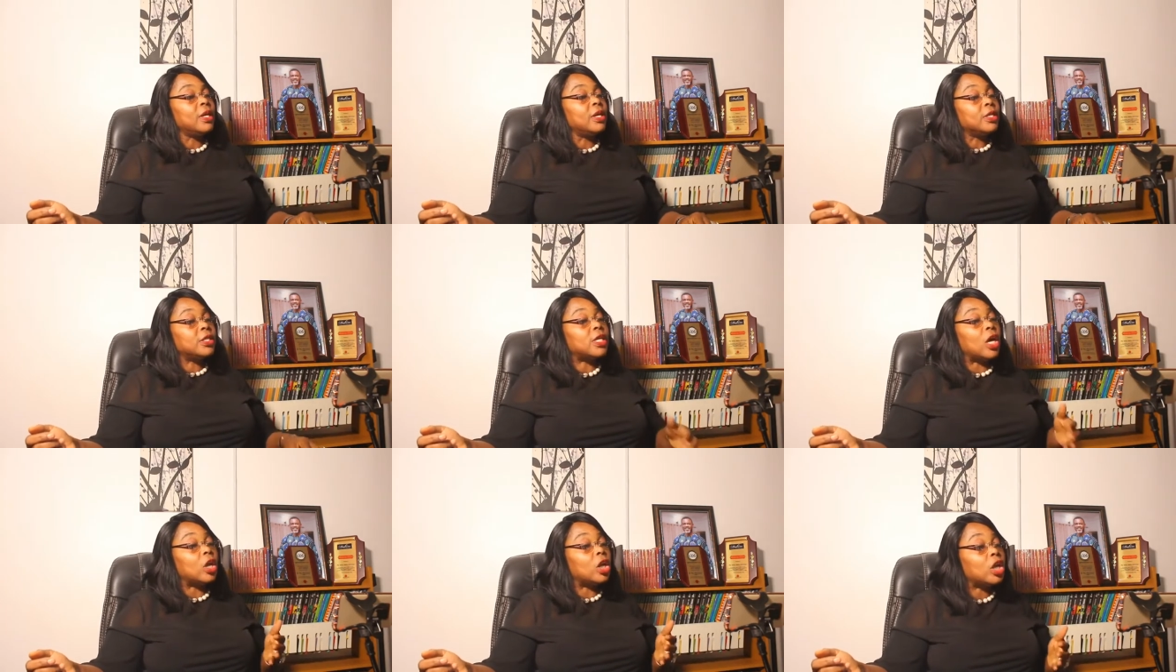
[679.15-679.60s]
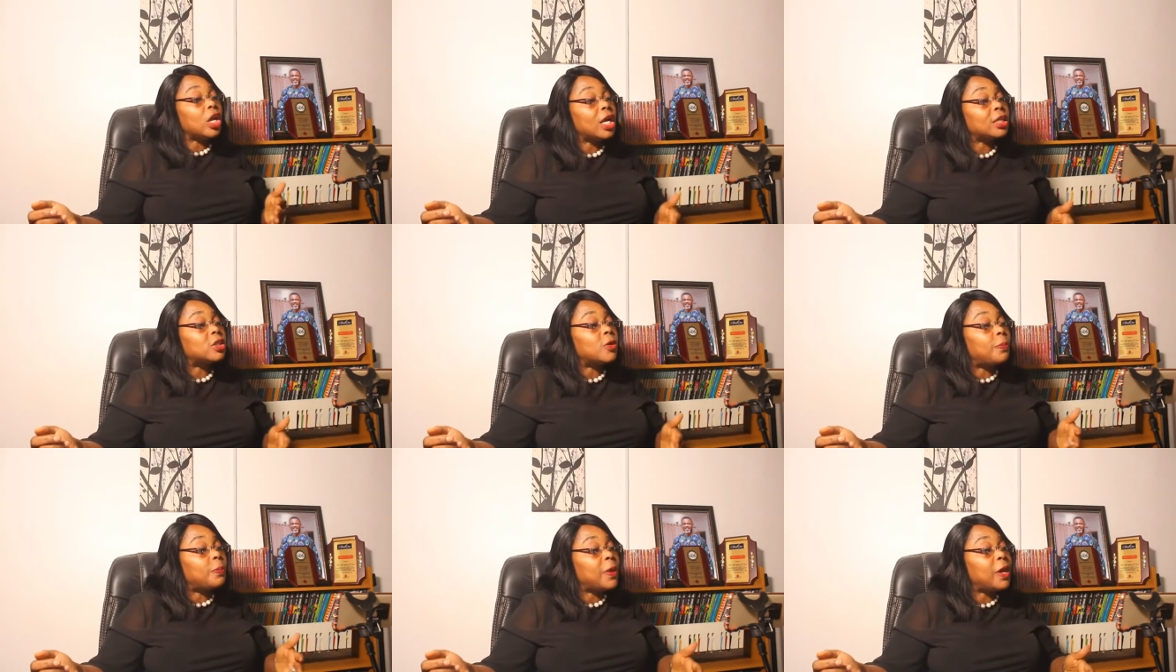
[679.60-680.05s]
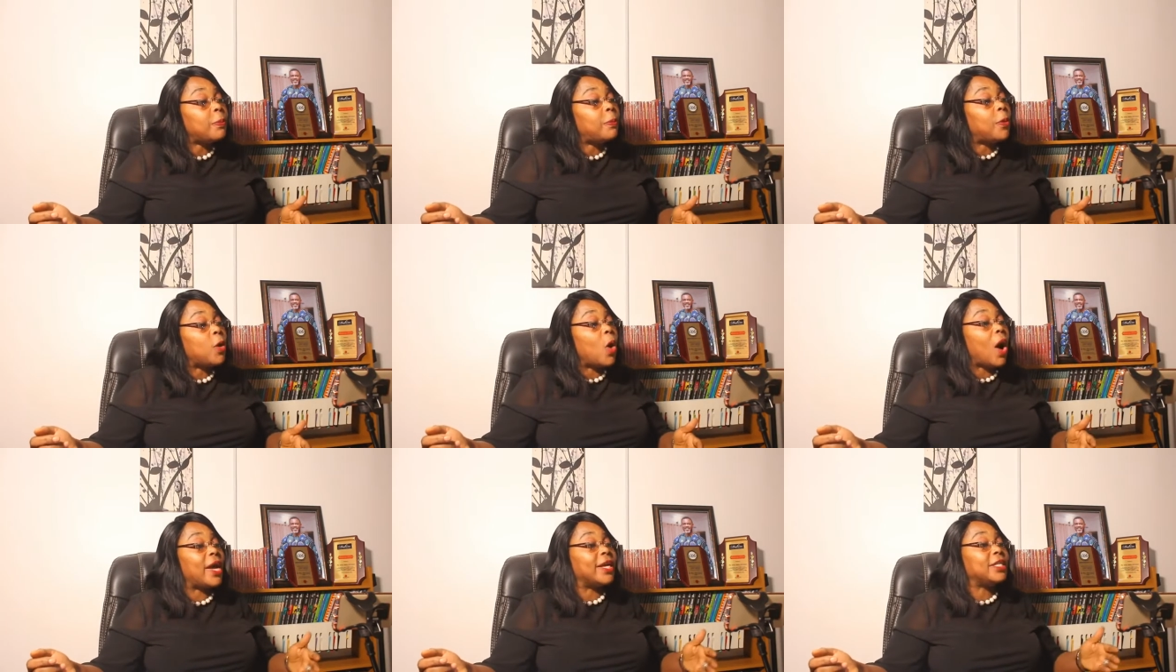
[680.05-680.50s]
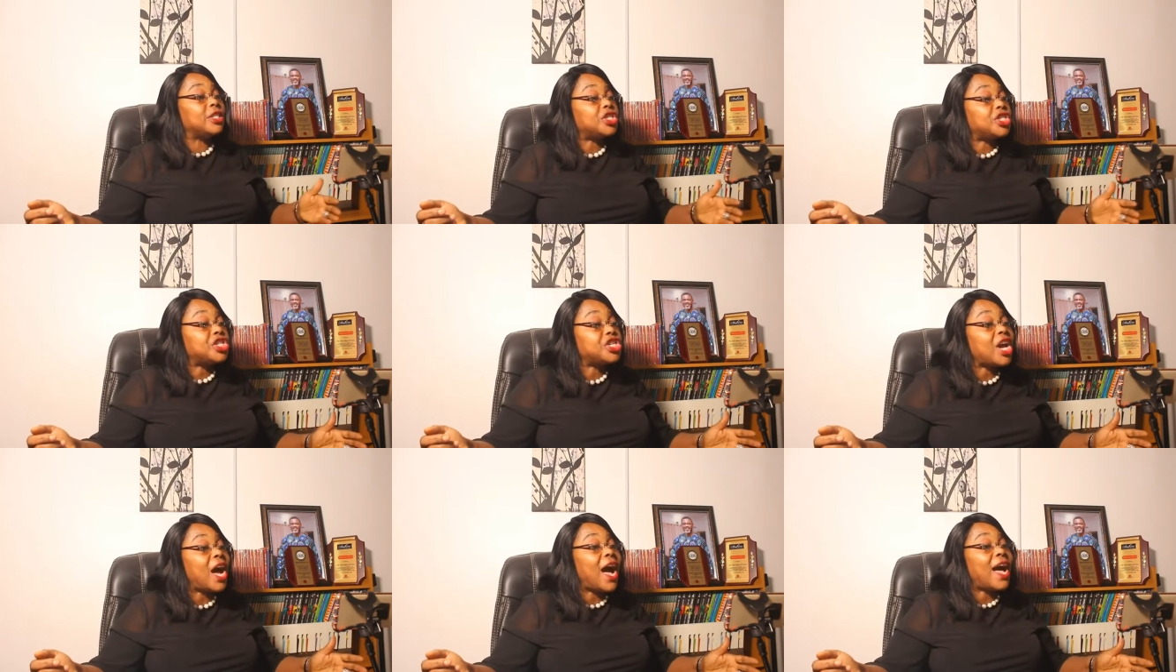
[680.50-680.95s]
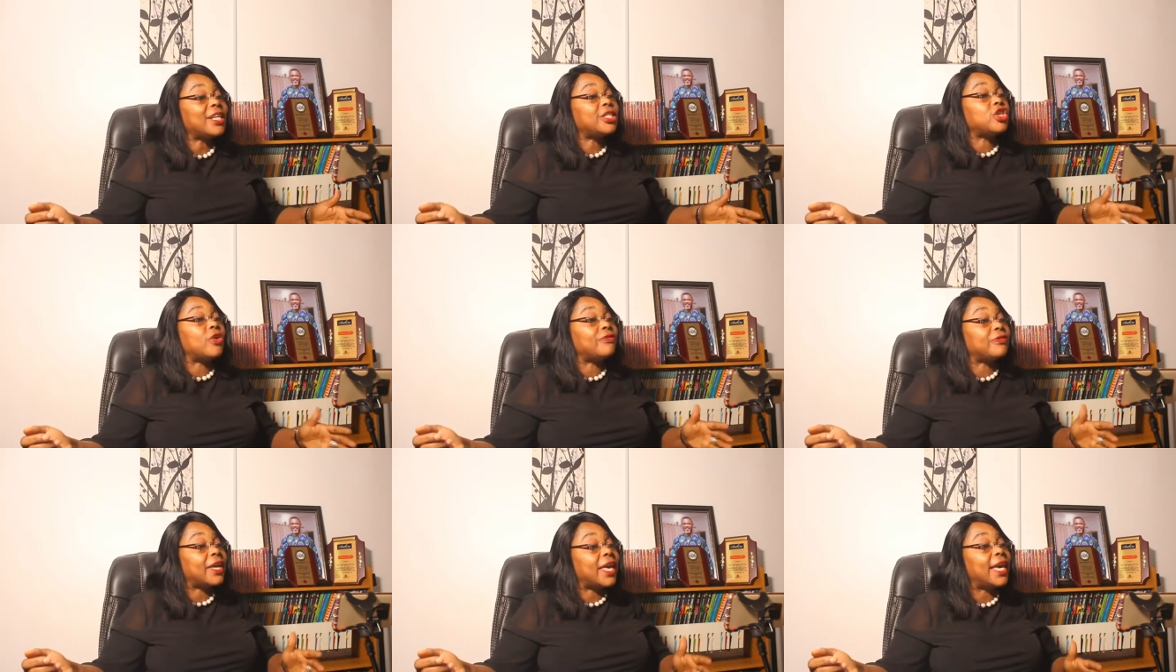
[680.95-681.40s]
So, a lot of people are in charge of